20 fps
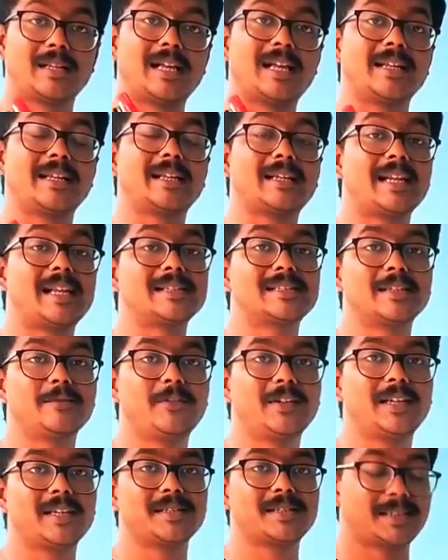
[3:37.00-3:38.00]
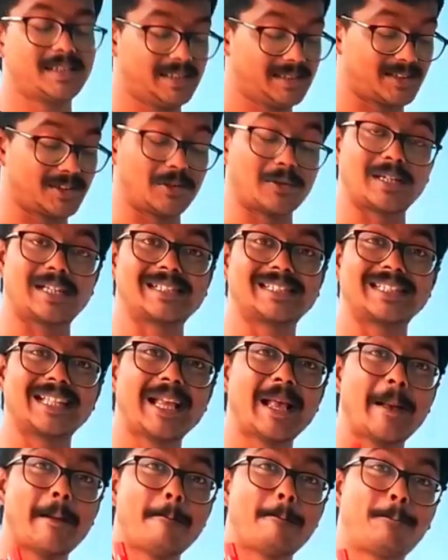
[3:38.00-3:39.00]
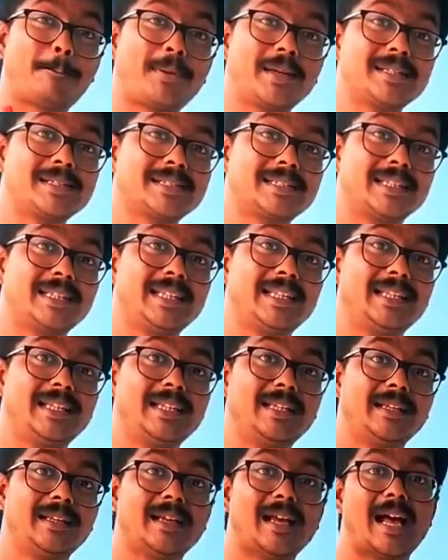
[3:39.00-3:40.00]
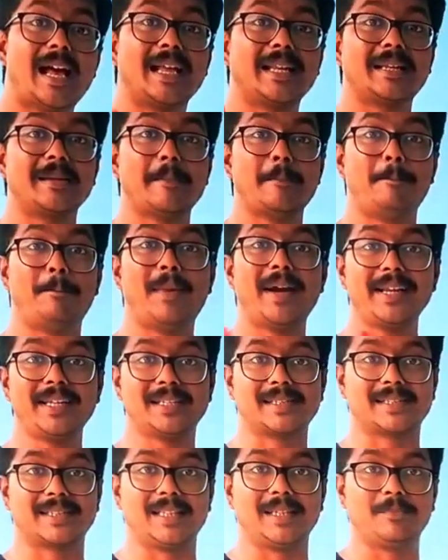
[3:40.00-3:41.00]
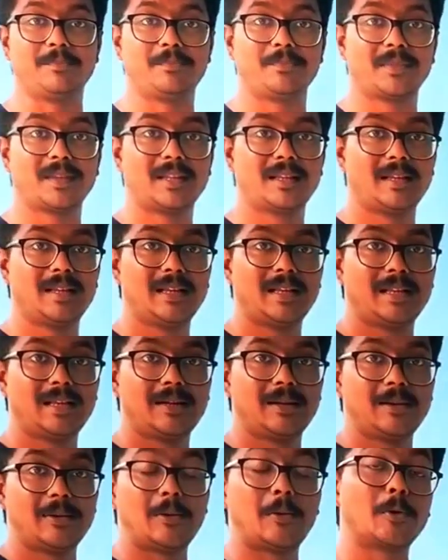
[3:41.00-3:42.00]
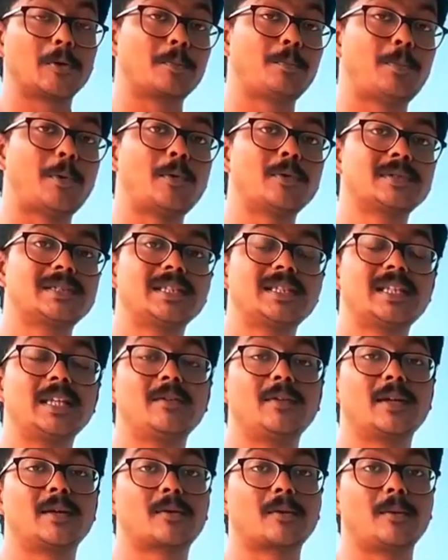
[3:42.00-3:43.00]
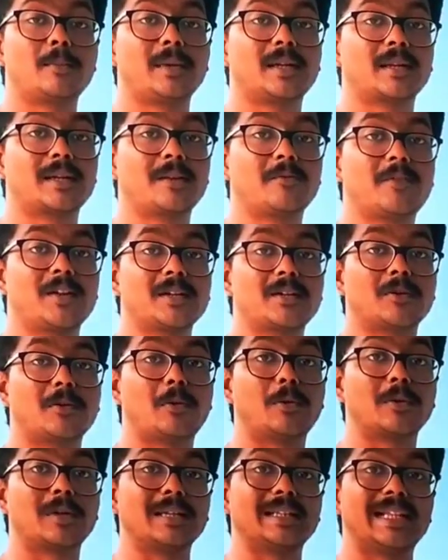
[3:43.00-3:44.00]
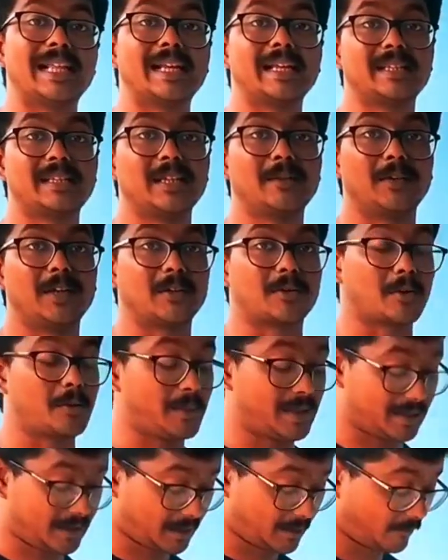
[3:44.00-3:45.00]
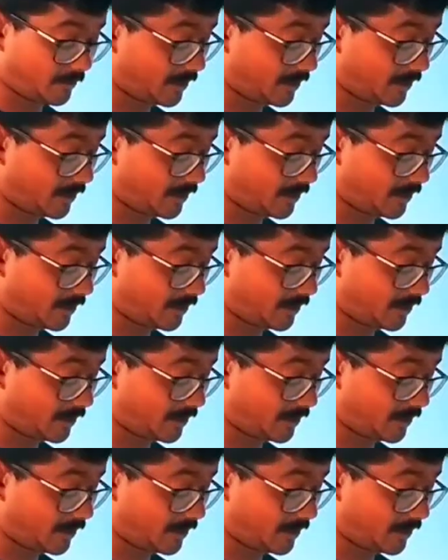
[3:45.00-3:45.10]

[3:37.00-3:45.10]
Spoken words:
and the classification is known as plus E and minus E, or positive electromeric effect or negative electromeric